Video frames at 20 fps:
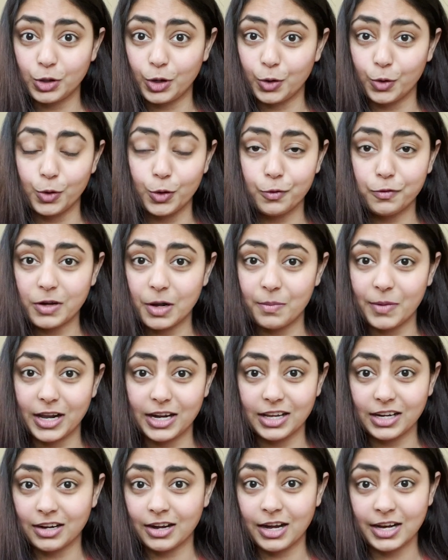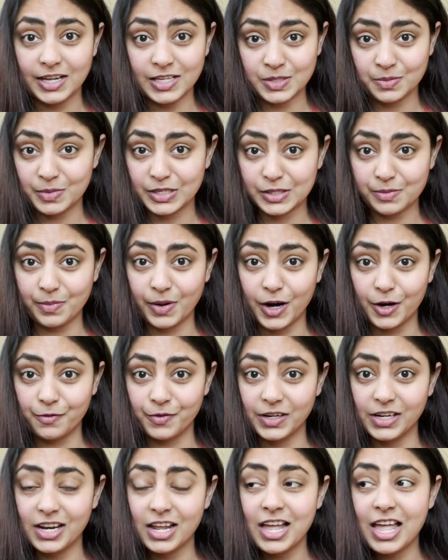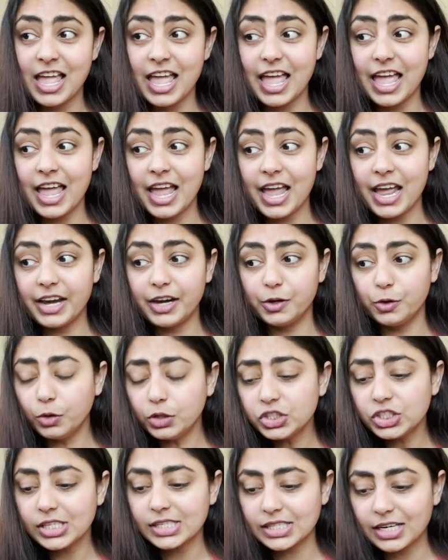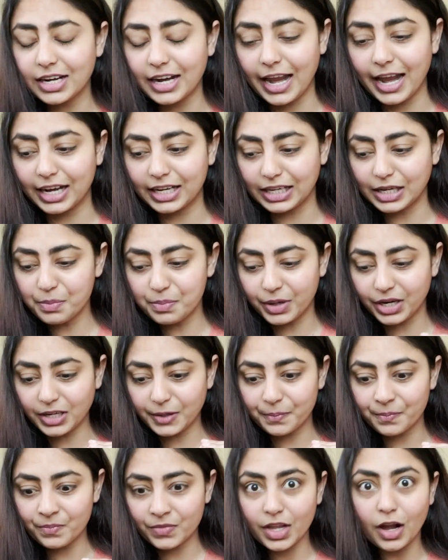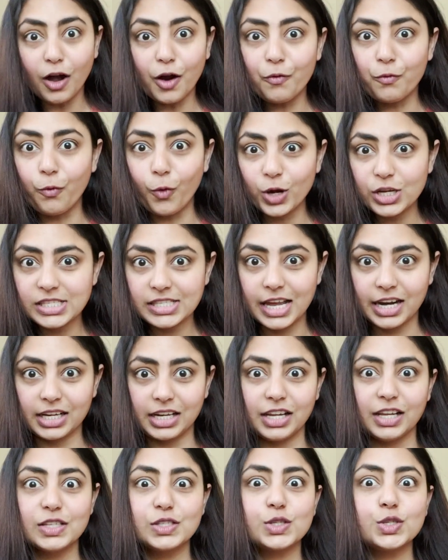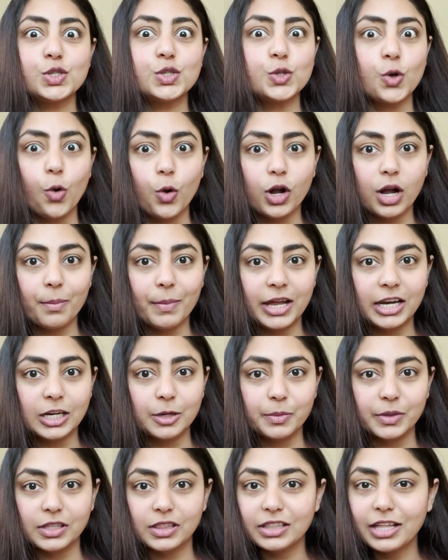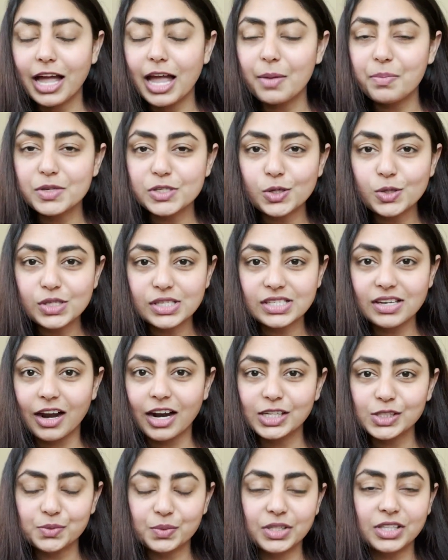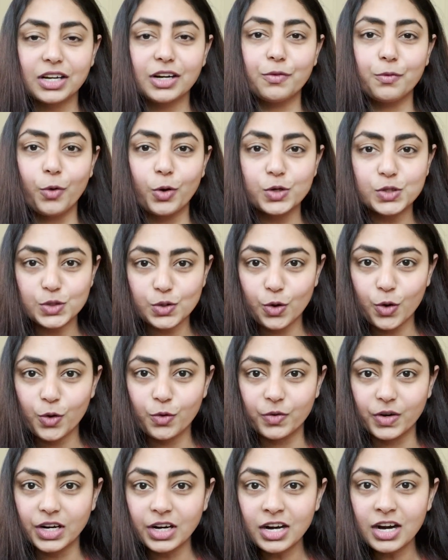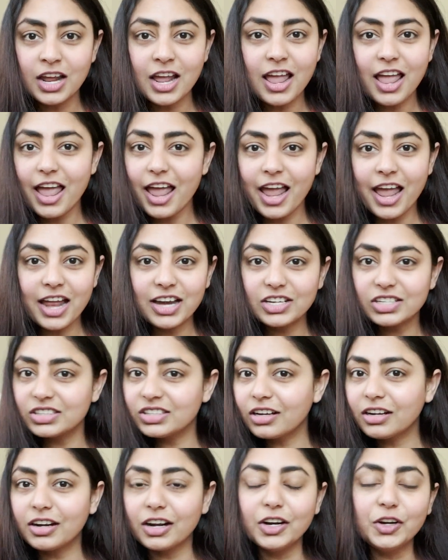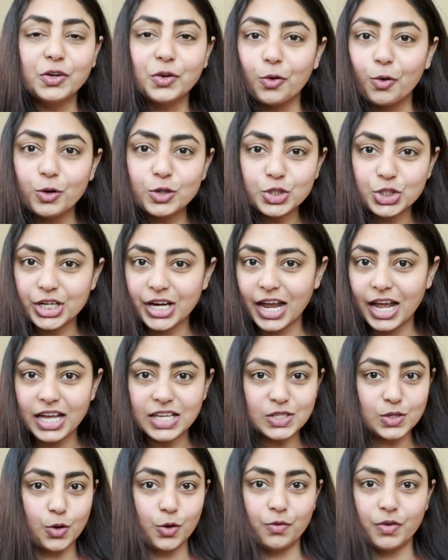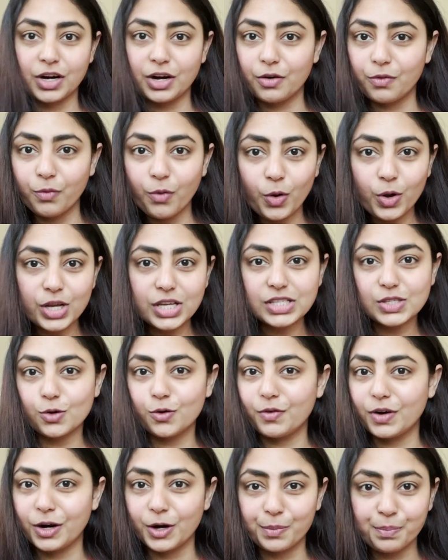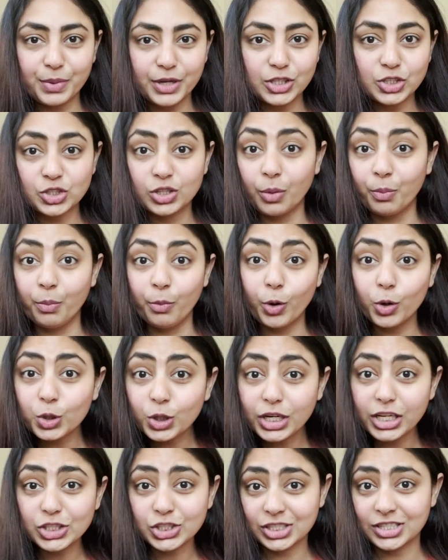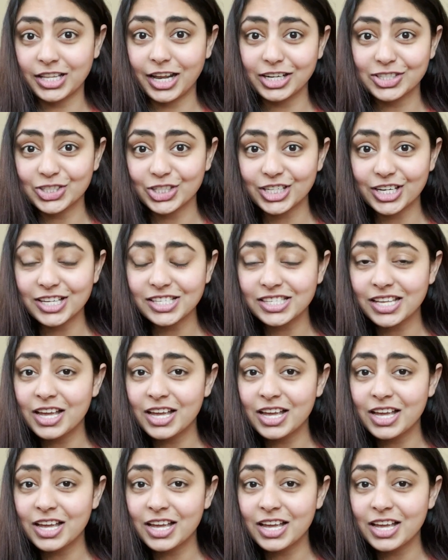role of Kamala Khan as Miss Marvel. And not just her acting, but her voice acting is so commendable. The episode starts with her voice over, and the control she has over her voice, over her pitch, the modulation that she does,